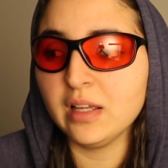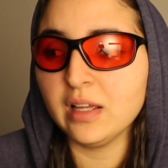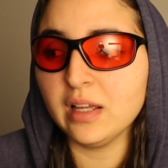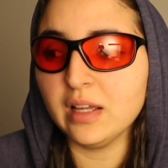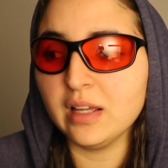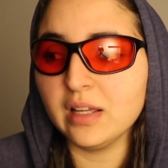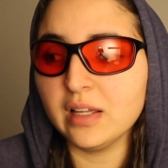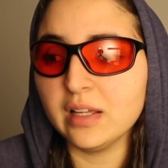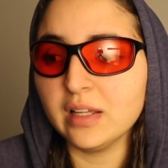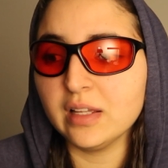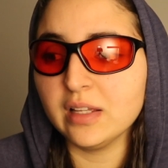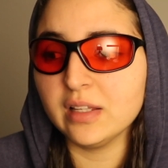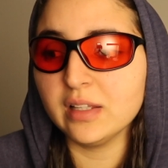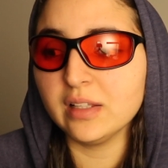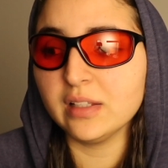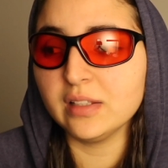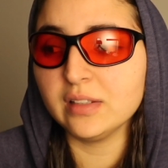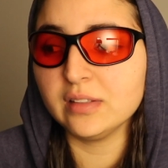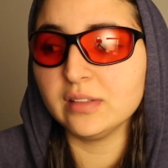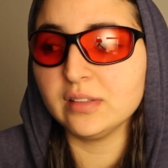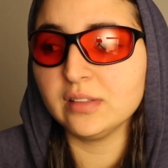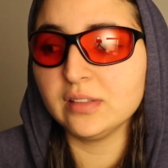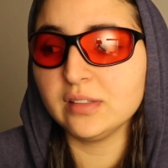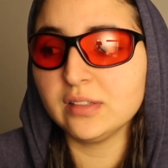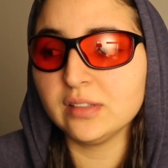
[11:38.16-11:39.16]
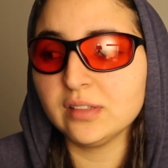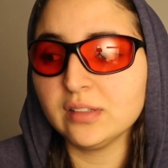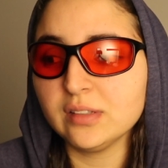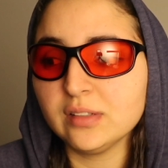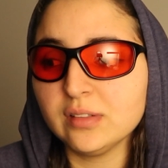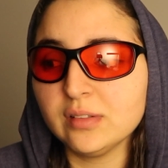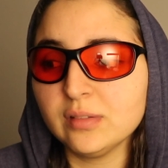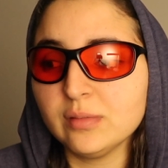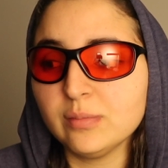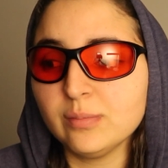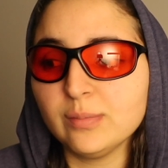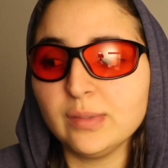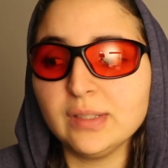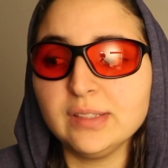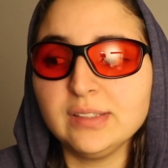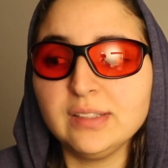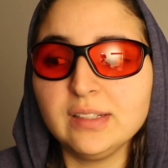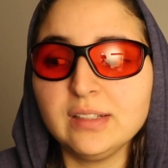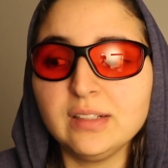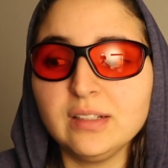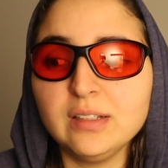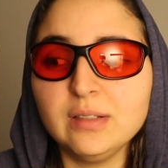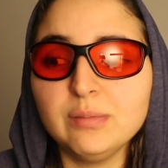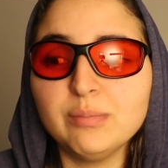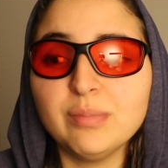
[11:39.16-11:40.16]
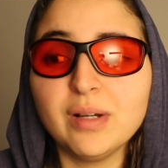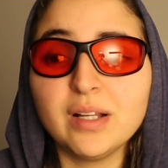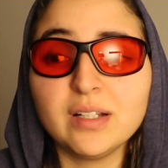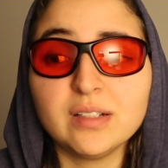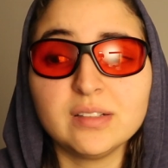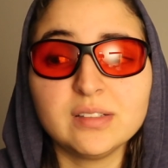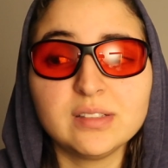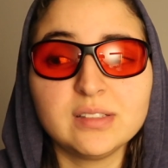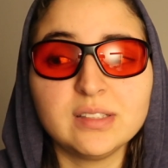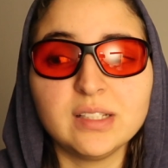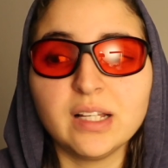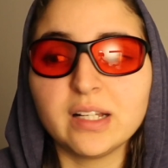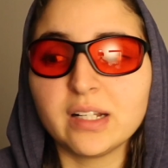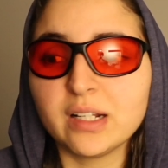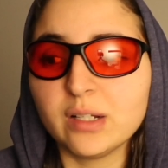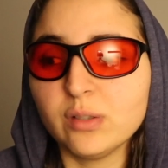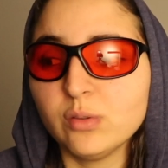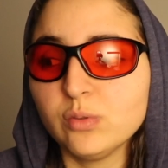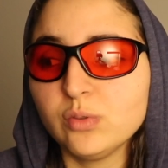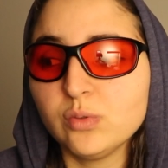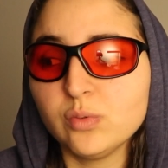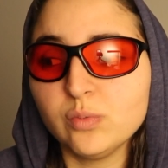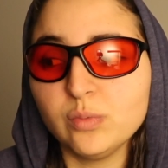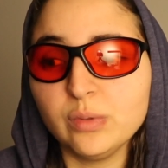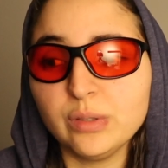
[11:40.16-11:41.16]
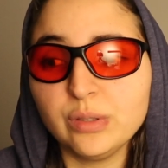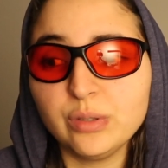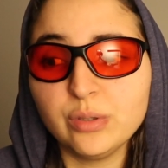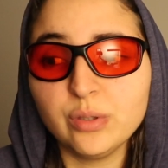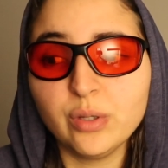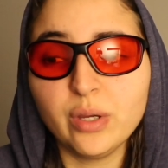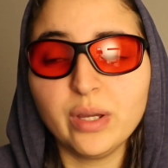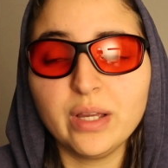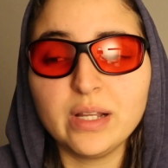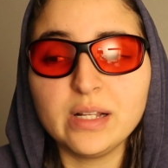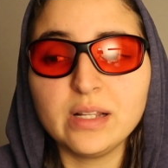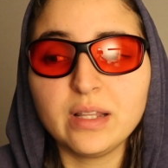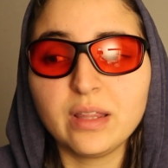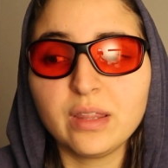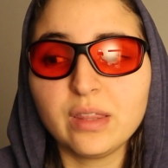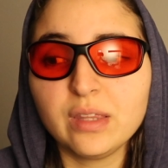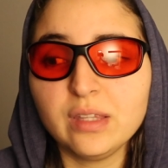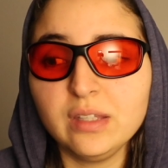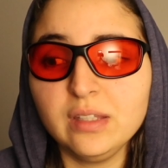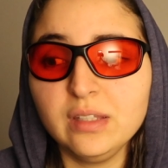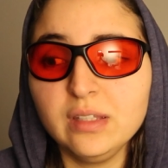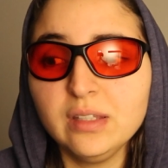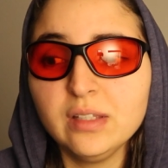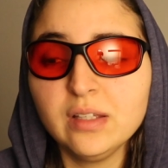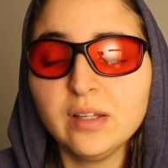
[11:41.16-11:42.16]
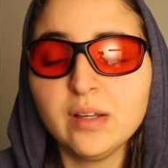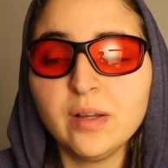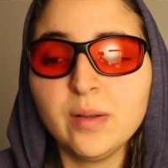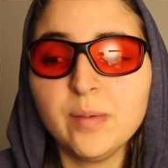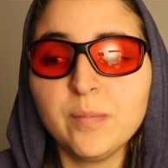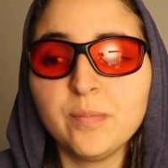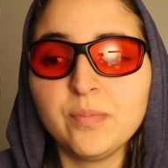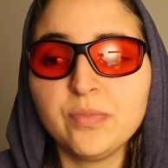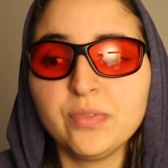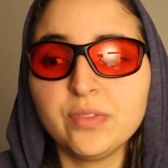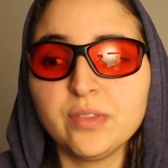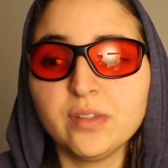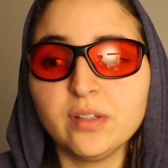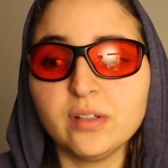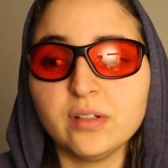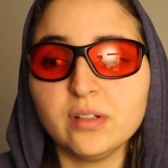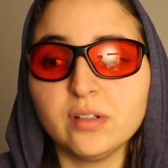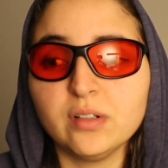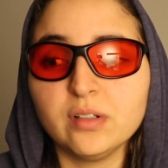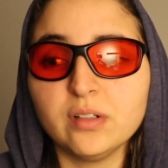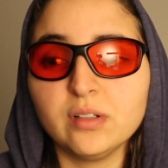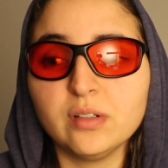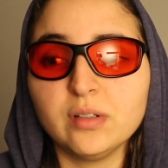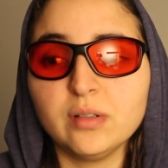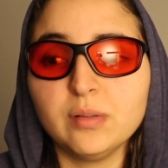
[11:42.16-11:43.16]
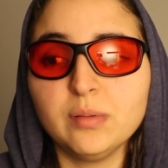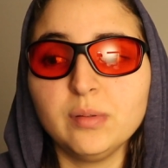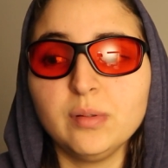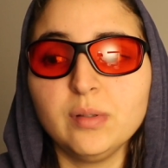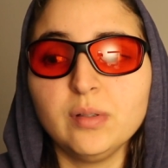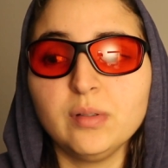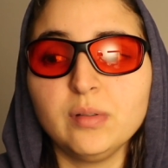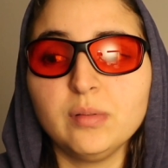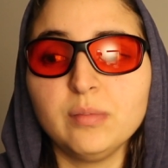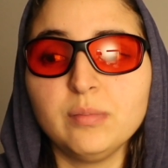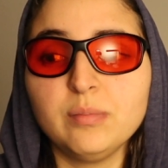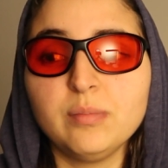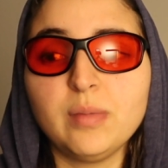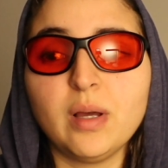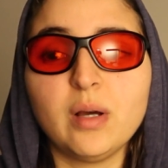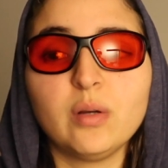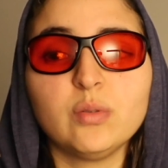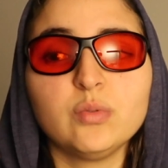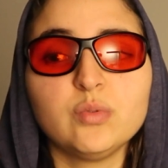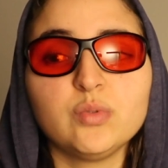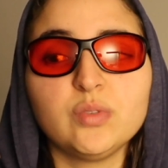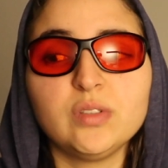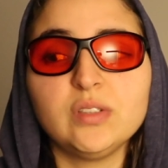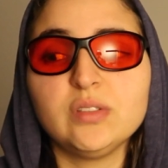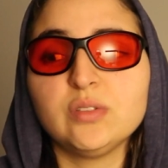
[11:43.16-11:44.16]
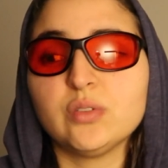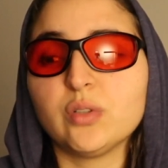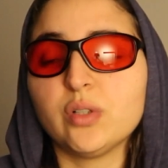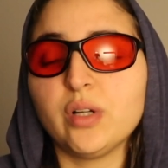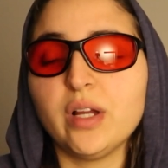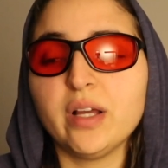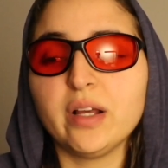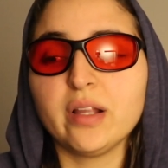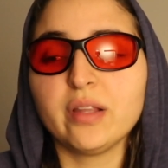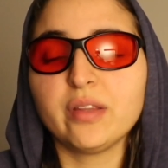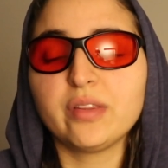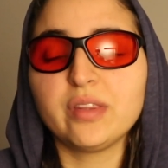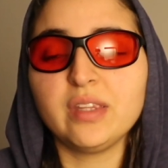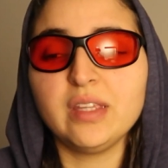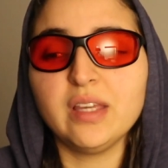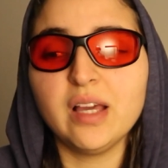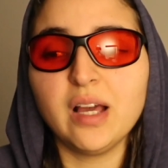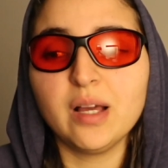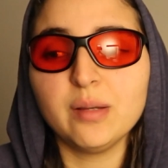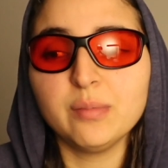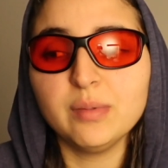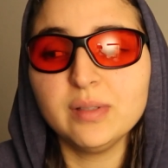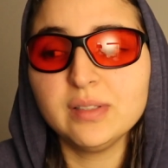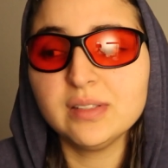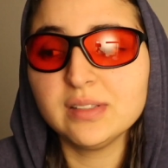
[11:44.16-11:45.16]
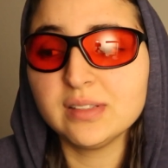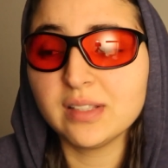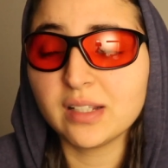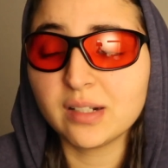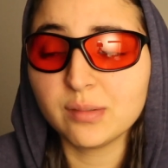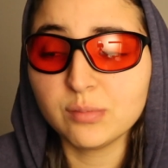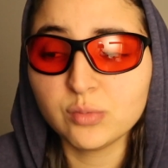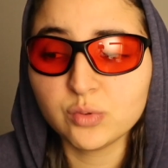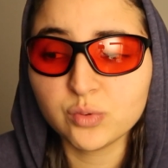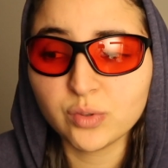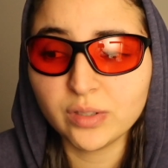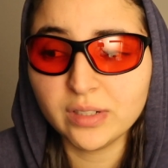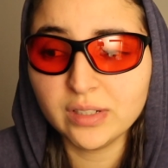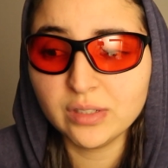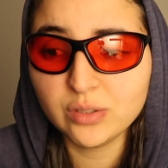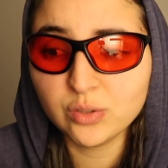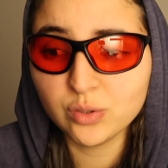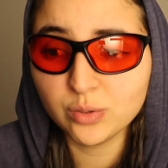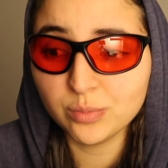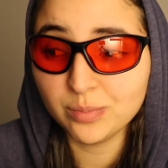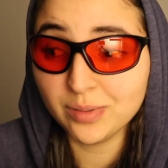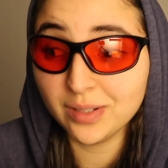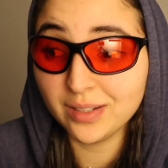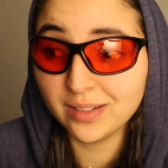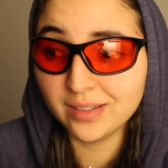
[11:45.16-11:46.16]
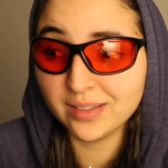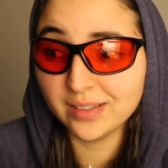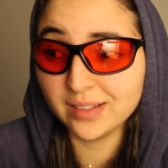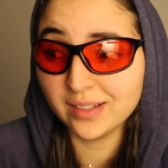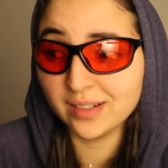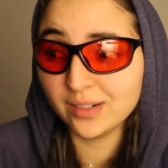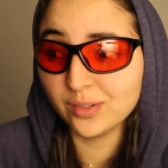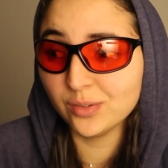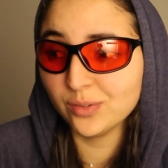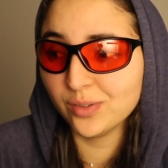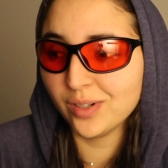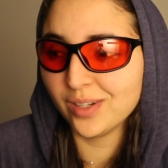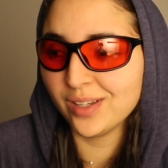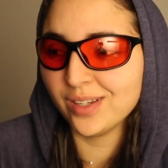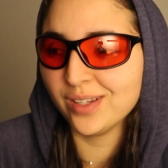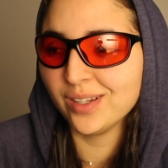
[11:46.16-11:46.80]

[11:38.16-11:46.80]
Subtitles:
and basically balance that out with the healthy uh, boundaries or healthy habits that I'm trying to build now.